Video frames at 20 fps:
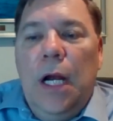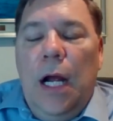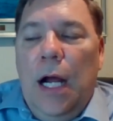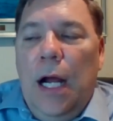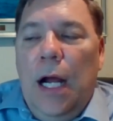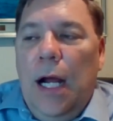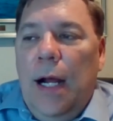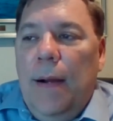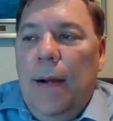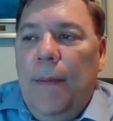
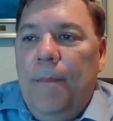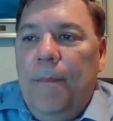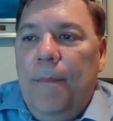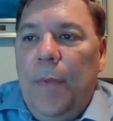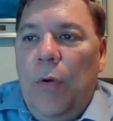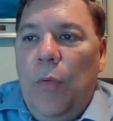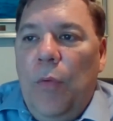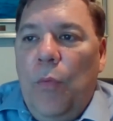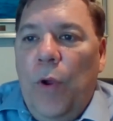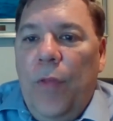
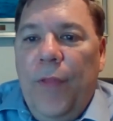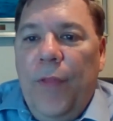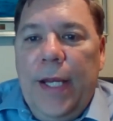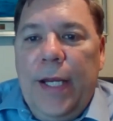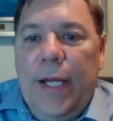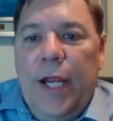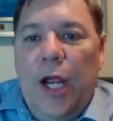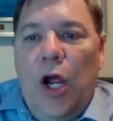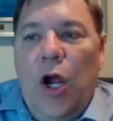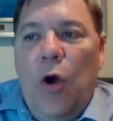um, when they
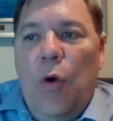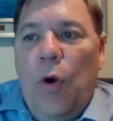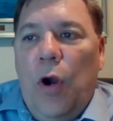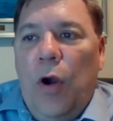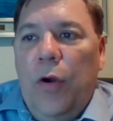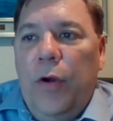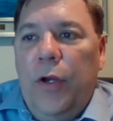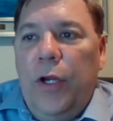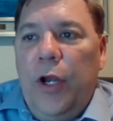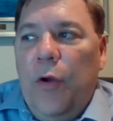go,
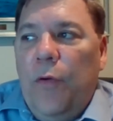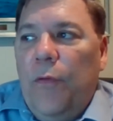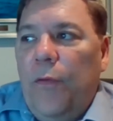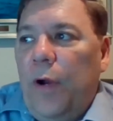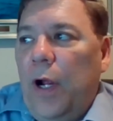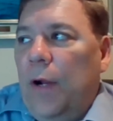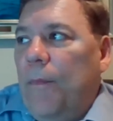or you know,